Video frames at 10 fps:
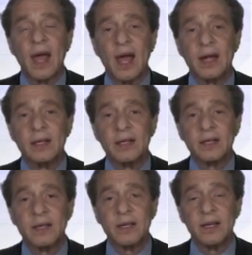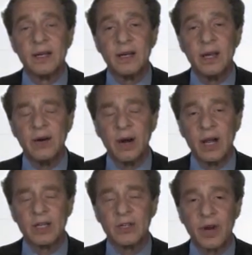And here
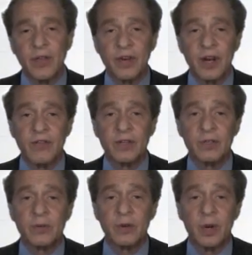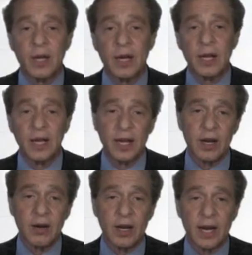I illustrate the difference between a
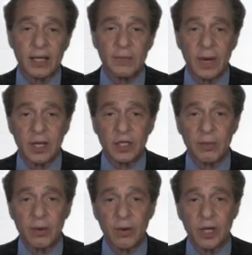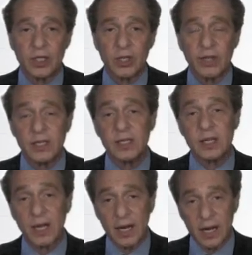linear and an exponential progression. This
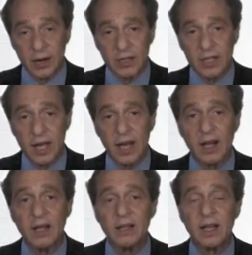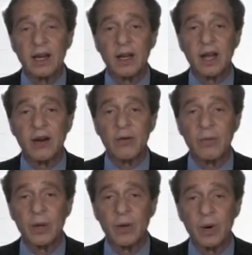is a linear scale, not a
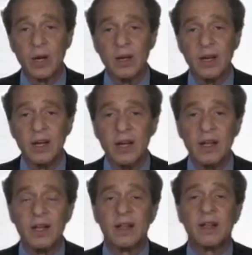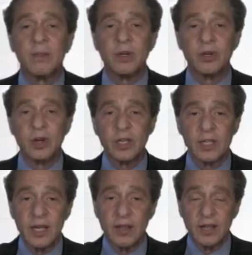logarithmic one. But you can
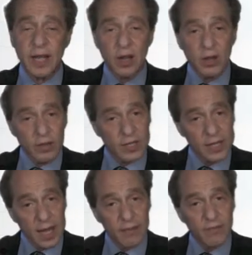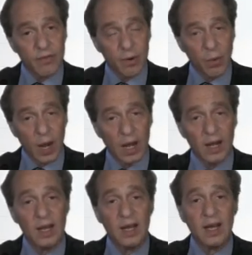see that they look the same for a
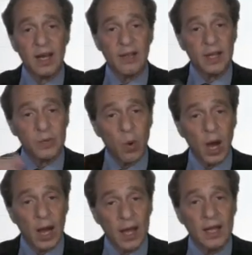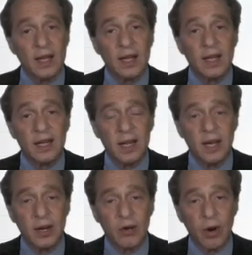while. And that's why
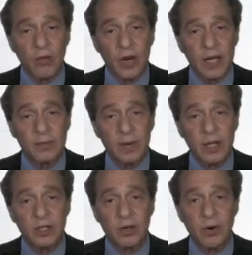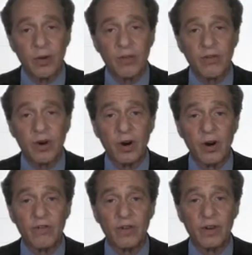linear growth and exponential growth are
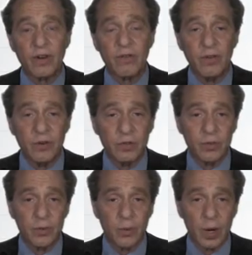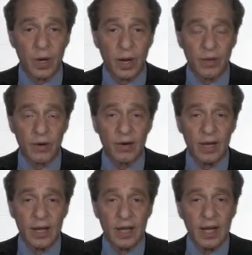very often confused with one another.
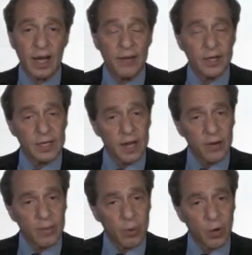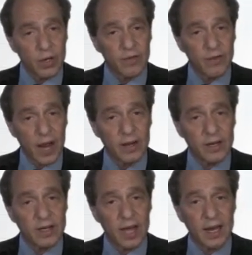And there's another important
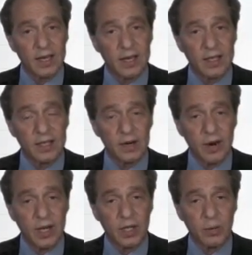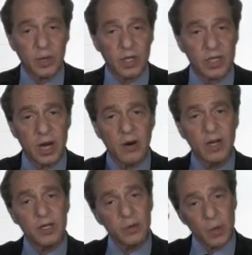factor to take into consideration, which is our
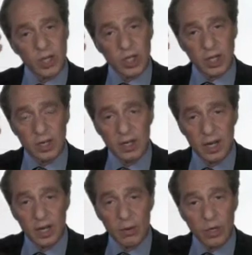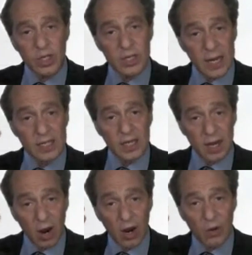intuition, which is
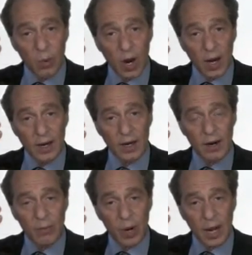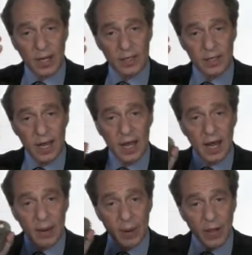actually hardwired in our brains,
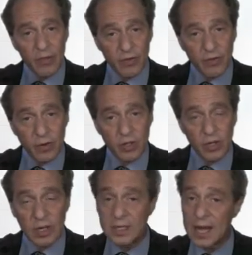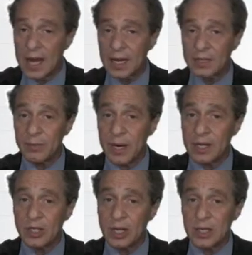about the future is not
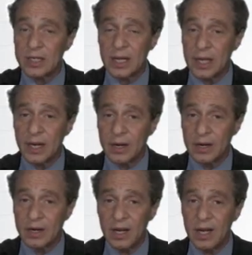exponential, it's linear.